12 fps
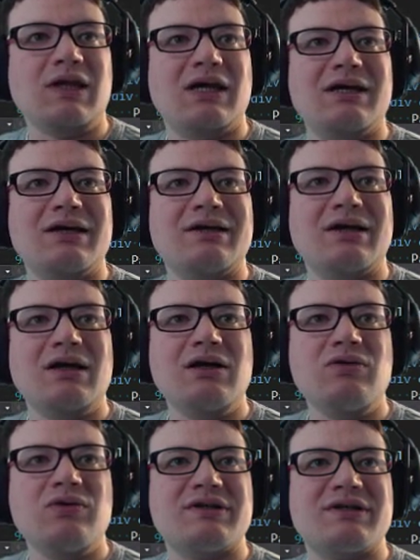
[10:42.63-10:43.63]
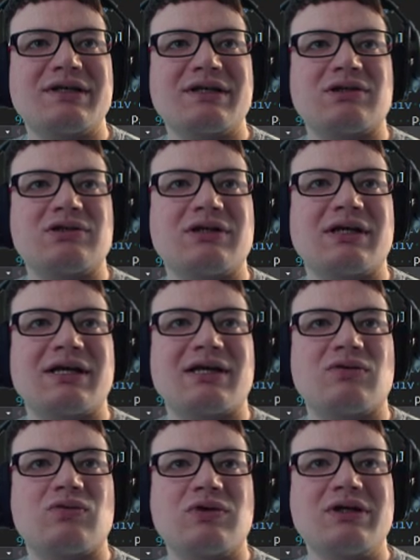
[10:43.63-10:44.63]
And I want to take a look
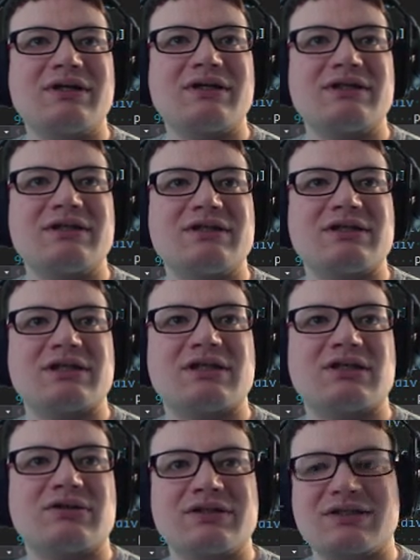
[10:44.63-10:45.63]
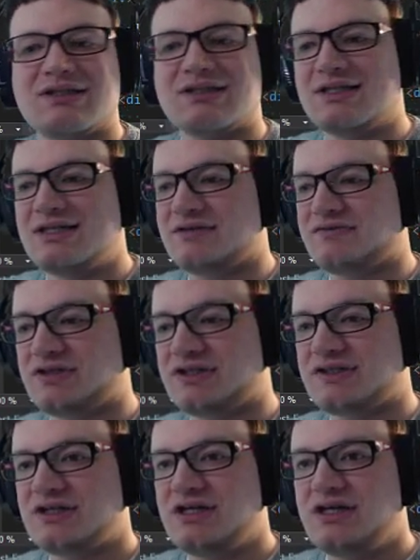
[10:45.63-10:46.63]
at what is the current state of
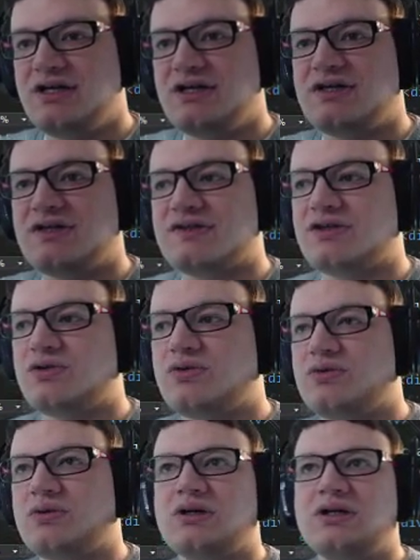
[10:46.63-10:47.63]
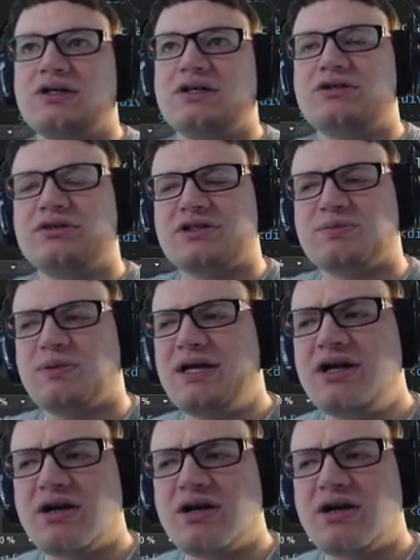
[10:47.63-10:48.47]
this. So, to explain